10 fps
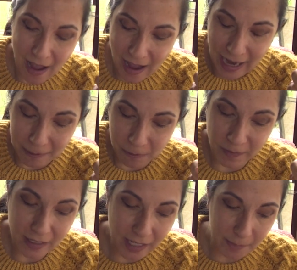I
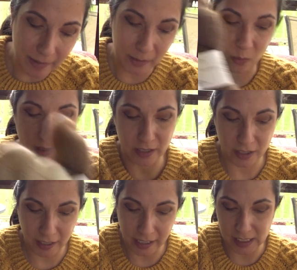feel like my
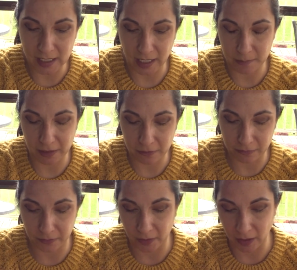winter is gonna be
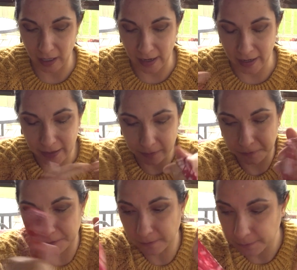full of